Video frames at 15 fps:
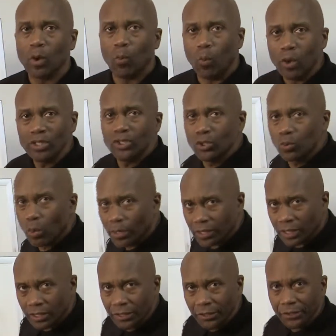Once you are
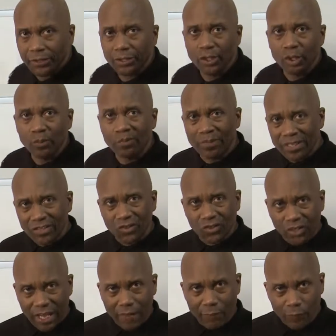clear, you must
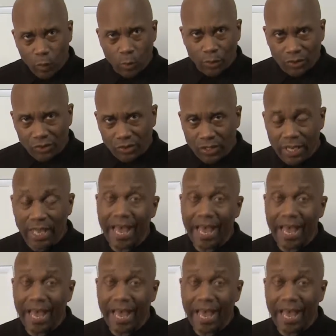stay focused.